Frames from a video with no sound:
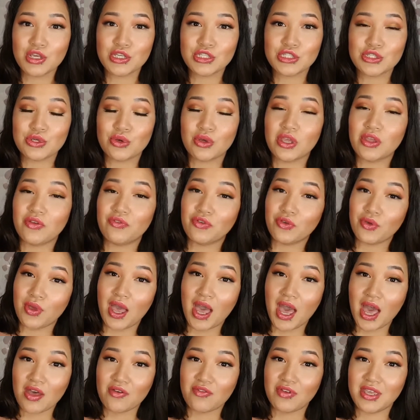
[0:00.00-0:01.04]
So if you
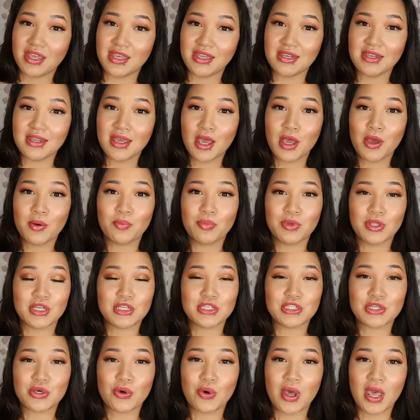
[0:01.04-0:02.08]
haven't,
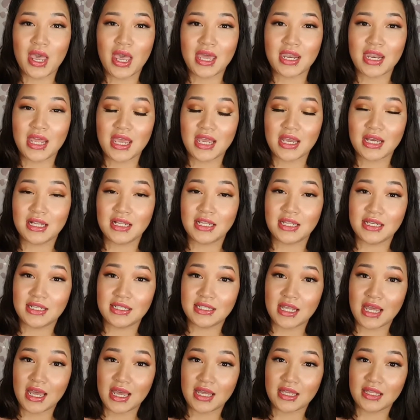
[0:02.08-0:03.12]
please go ahead and
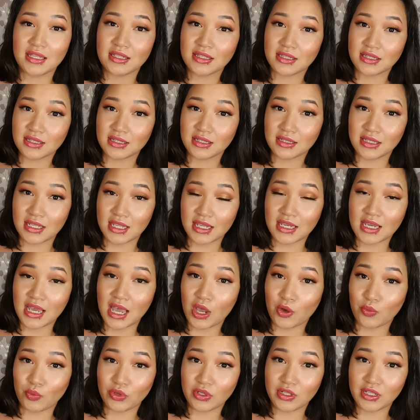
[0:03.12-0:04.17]
click that link
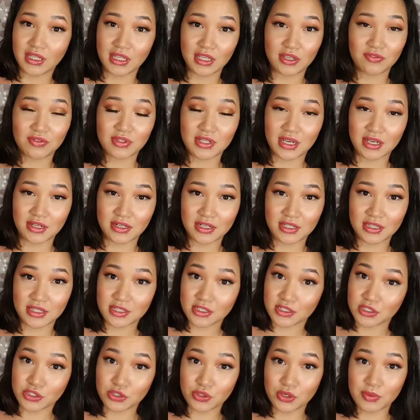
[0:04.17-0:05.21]
I will leave down in
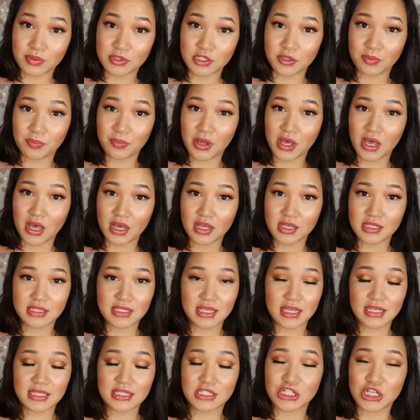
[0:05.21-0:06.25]
the description box
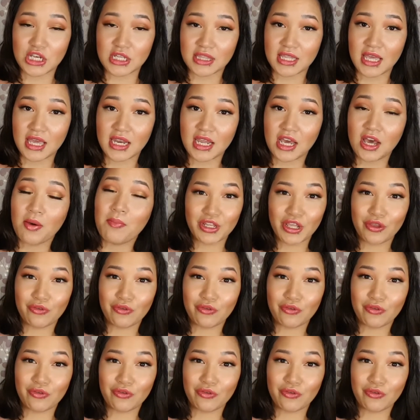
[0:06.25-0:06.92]
and check that out.